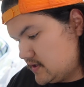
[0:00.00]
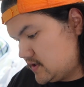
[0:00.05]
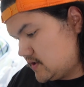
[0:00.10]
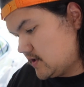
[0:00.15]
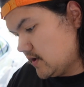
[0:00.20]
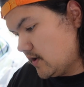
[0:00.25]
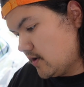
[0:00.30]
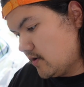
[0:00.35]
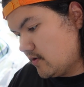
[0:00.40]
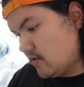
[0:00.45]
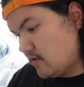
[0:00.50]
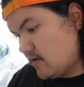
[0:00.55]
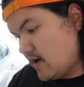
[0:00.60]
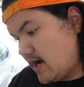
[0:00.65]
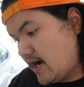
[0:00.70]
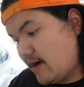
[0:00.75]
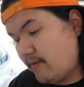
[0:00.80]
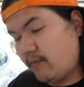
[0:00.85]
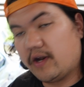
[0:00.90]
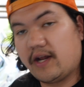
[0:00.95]
So
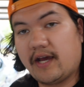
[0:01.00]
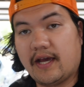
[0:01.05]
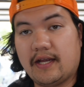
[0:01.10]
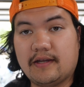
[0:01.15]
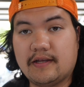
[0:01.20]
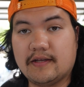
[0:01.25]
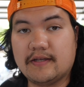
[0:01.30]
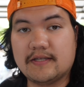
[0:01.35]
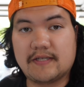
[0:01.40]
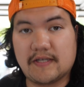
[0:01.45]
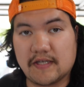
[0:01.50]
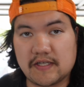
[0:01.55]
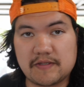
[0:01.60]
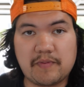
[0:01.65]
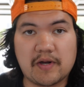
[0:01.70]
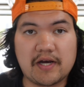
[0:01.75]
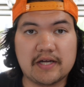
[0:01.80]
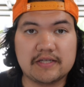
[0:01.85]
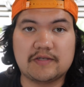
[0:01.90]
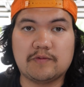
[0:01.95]
I went ahead and did the
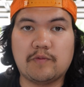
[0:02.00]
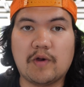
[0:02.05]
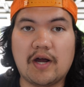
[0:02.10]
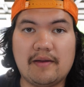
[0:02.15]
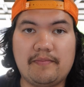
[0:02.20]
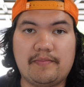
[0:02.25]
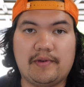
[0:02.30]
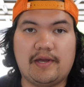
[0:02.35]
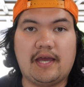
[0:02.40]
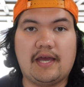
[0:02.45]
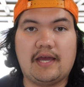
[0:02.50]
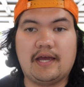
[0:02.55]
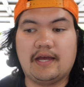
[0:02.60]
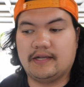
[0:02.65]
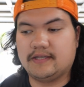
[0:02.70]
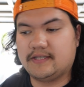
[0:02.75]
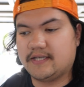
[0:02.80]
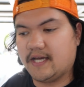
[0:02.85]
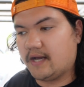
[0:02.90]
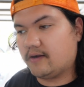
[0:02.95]
6-pot swap
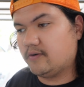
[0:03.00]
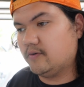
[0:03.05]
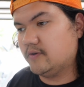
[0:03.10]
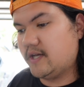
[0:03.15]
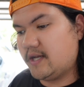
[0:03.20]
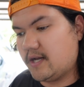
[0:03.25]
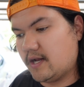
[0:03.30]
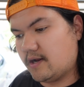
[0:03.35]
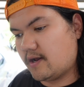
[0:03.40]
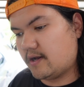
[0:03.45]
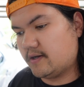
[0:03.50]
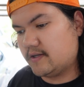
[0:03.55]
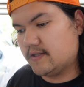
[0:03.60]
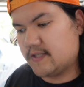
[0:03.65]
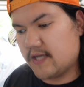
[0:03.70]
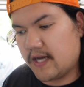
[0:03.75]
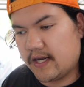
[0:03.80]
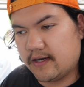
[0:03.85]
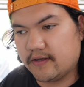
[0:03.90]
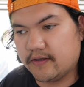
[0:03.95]
and tackled it, and I
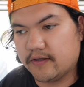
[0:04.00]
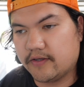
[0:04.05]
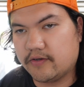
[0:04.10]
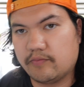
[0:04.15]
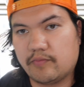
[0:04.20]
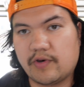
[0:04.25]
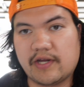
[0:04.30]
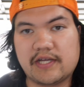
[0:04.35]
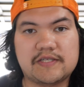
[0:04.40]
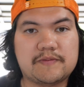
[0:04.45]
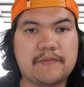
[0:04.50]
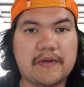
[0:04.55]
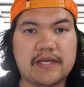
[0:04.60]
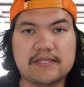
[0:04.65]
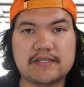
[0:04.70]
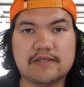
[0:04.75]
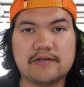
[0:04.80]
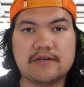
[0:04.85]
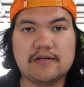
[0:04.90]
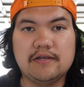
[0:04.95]
designed a little brake
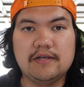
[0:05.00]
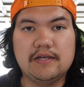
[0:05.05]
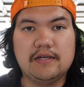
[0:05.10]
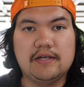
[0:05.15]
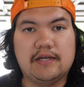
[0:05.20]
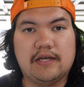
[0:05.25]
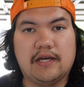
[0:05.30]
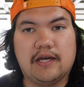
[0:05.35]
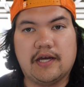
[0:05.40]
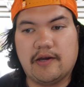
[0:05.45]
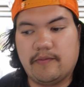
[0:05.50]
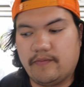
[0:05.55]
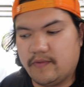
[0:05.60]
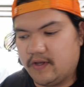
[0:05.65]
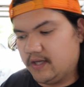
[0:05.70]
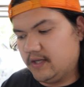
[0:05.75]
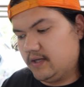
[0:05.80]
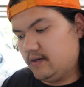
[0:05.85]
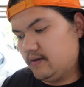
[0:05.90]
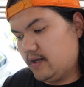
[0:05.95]
spacer.
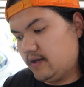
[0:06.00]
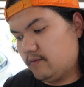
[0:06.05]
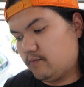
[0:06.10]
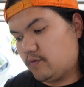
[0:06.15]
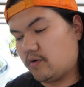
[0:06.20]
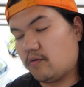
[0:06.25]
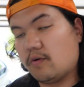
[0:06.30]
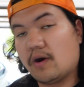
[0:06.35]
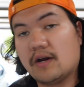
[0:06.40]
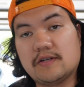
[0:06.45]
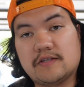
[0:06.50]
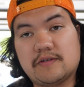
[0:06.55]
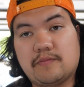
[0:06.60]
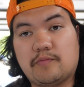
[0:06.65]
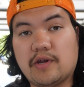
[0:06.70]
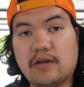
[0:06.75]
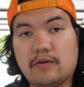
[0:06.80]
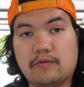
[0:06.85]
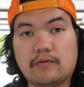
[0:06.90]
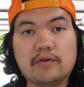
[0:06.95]
It requires a
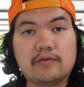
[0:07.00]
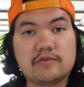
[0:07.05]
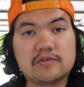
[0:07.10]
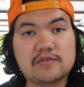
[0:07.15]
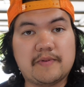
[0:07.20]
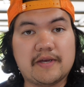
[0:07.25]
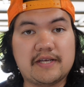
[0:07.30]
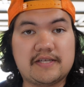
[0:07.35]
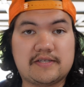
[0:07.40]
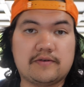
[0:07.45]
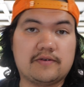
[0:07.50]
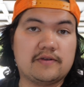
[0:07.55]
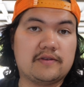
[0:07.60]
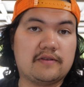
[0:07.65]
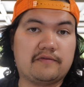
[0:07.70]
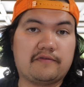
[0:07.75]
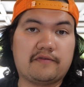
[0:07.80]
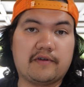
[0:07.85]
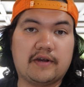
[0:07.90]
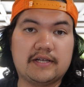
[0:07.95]
brake rotor spacer in
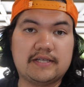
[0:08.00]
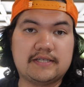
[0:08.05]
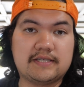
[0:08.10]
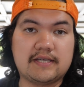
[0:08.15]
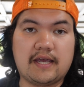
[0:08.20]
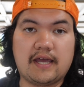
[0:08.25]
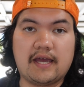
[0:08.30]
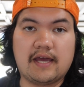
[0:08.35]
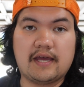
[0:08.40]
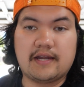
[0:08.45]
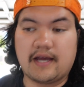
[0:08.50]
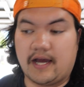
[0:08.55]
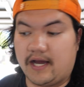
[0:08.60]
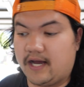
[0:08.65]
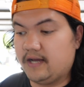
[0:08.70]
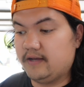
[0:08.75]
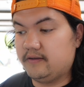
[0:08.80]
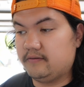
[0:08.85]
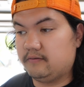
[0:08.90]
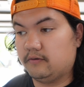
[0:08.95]
the front, and
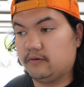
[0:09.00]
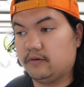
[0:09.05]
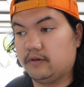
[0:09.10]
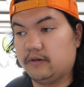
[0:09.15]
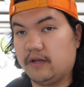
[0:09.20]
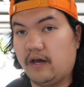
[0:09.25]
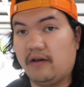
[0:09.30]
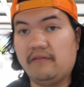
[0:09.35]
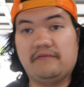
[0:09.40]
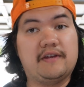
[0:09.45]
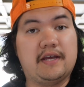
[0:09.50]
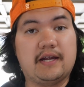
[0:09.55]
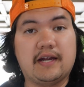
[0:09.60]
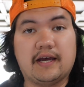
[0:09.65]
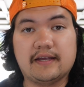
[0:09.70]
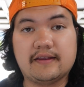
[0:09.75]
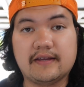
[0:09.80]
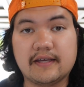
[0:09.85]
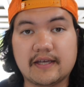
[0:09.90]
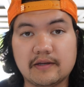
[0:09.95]
I loved it.
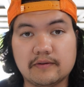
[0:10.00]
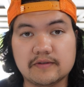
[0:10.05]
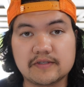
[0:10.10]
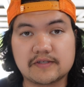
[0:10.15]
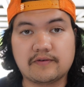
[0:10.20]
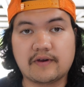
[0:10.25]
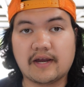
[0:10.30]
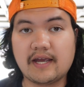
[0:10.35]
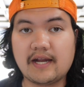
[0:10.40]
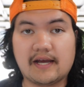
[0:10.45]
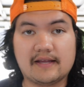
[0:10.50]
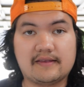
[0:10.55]
I think it was great.